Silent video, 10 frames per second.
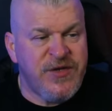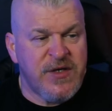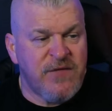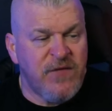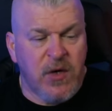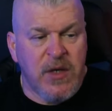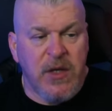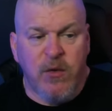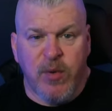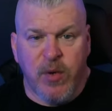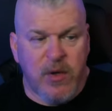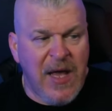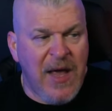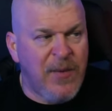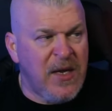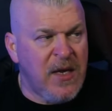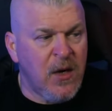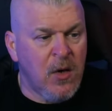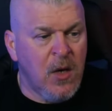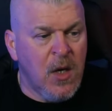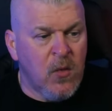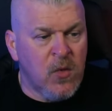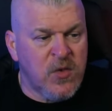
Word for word: just very little burn happening here we're,